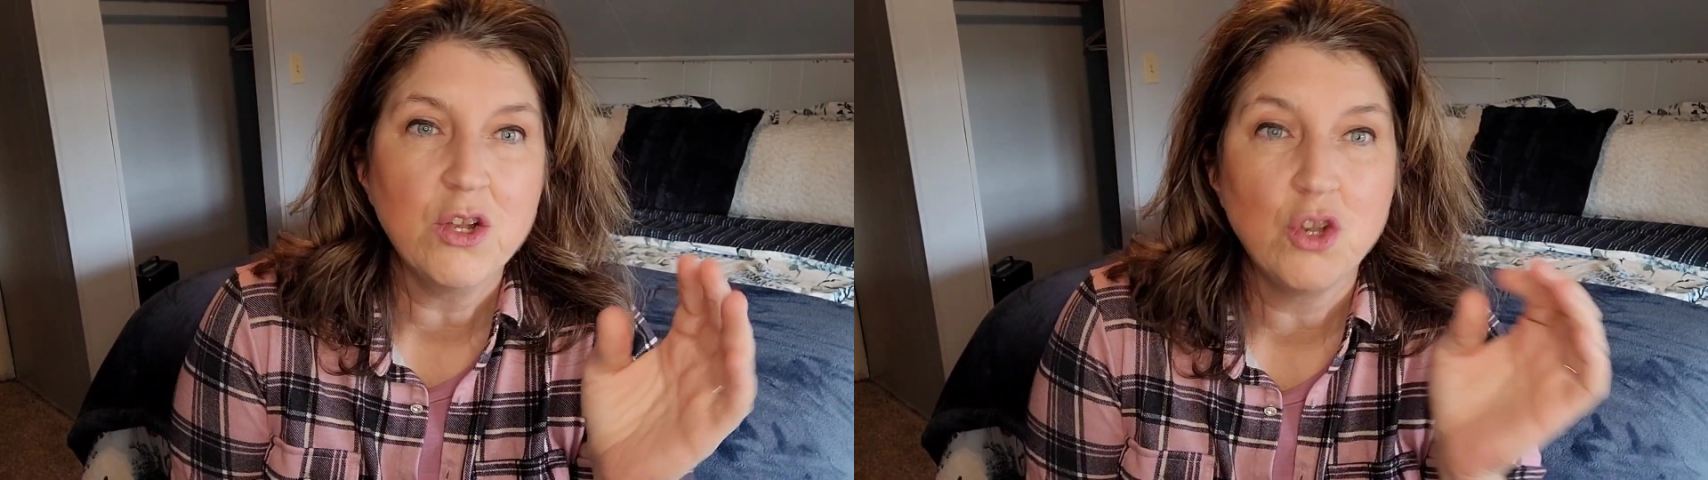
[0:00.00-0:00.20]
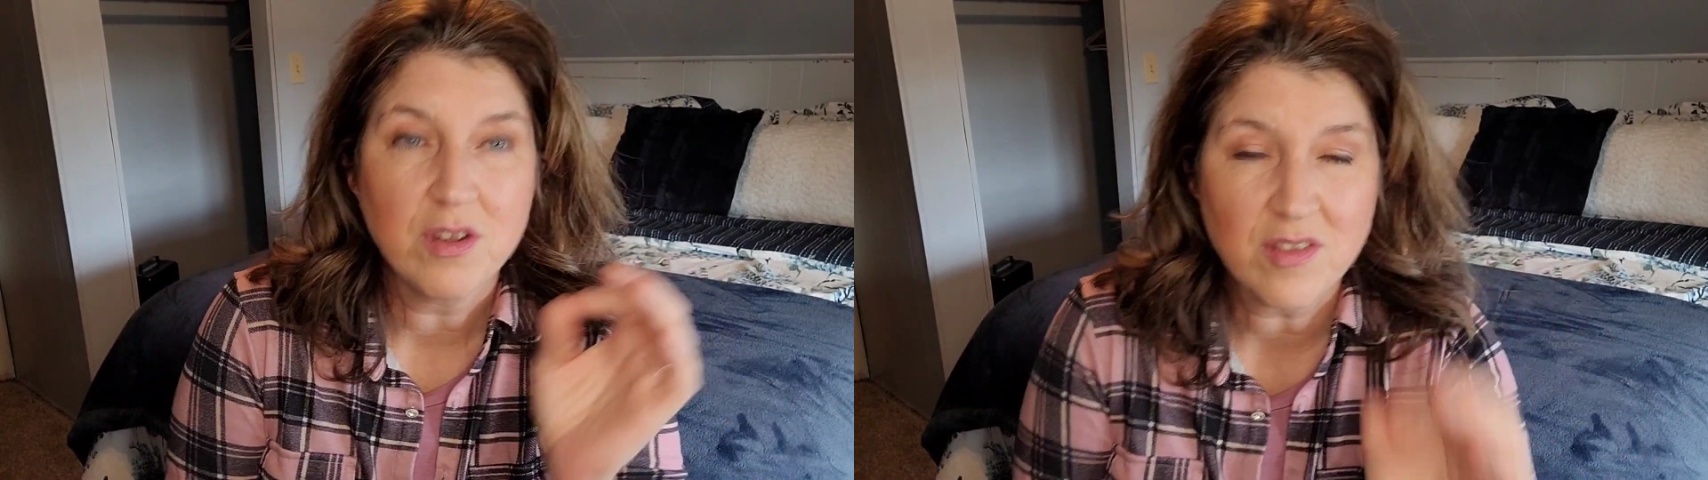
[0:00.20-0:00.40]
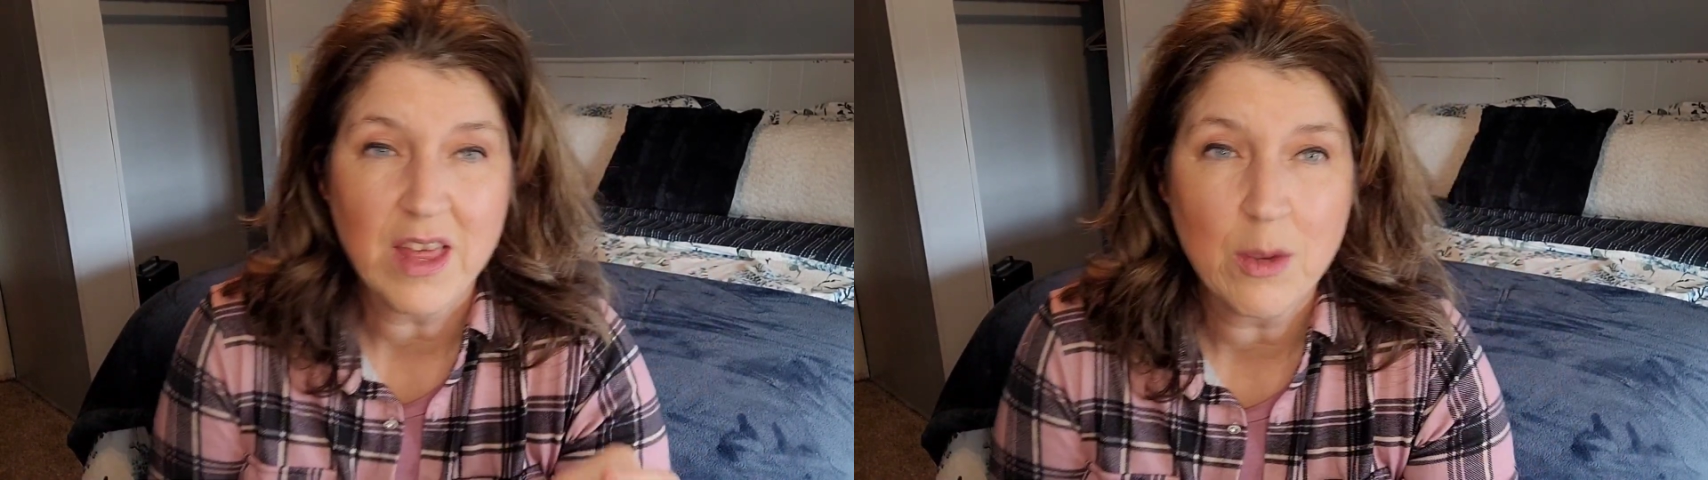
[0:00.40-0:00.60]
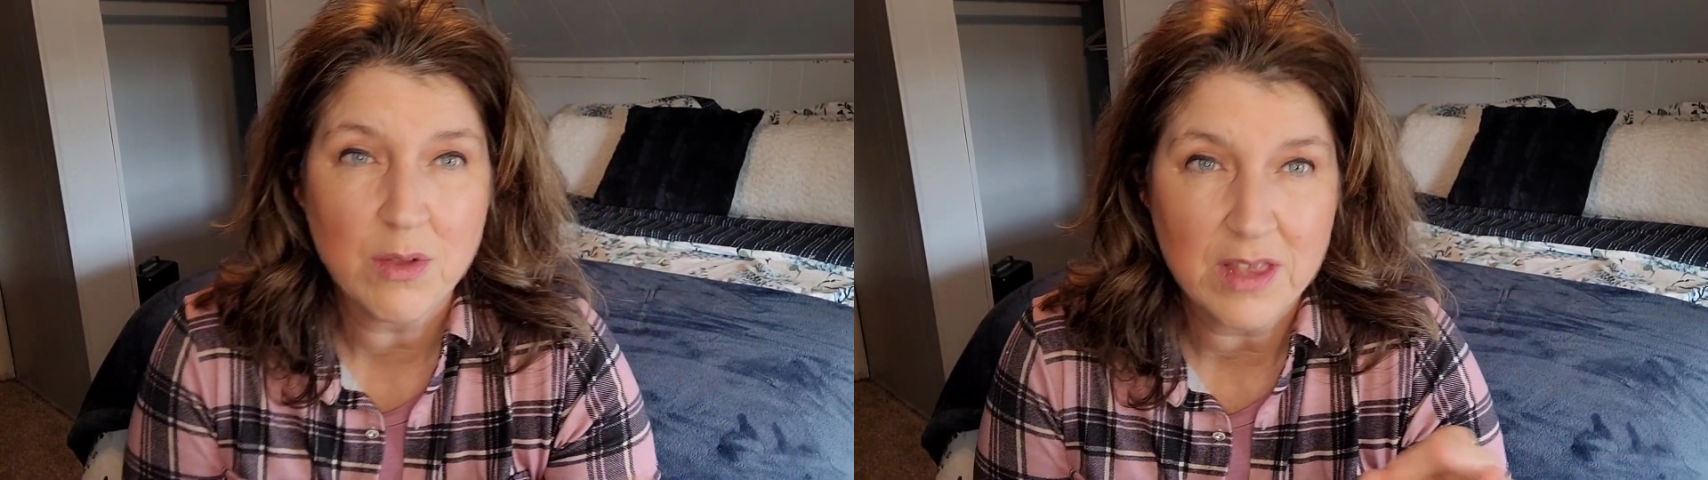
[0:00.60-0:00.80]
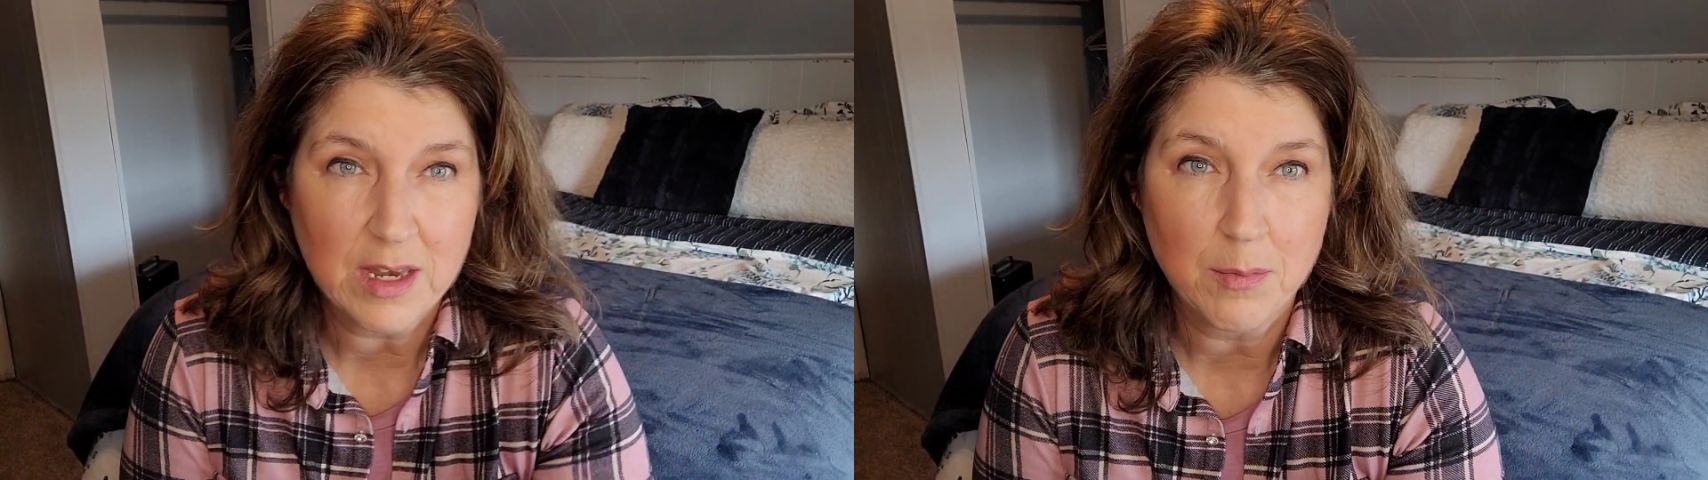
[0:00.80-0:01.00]
just like
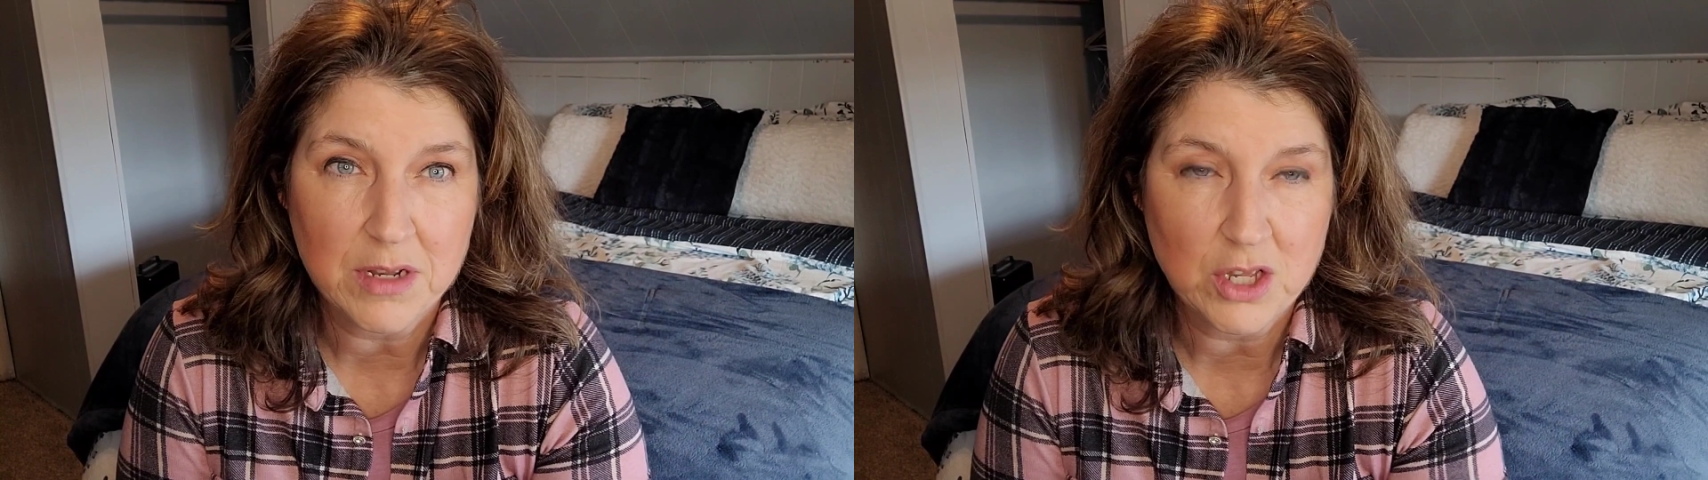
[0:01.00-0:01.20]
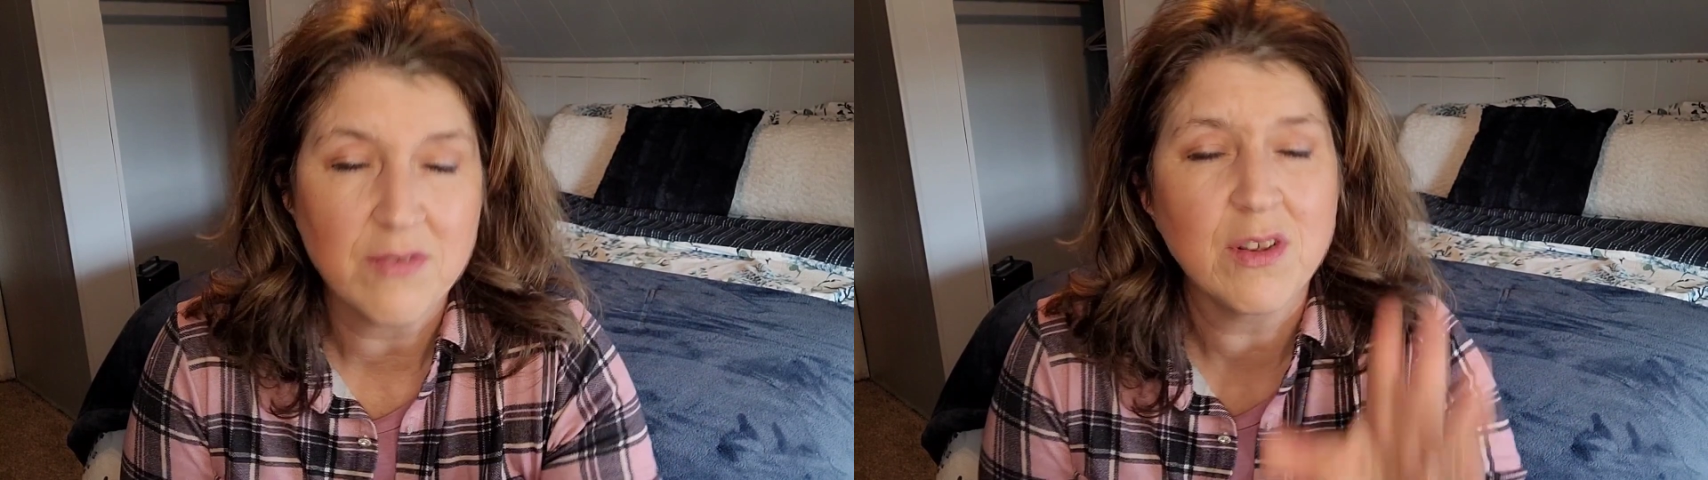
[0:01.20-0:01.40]
with any budget,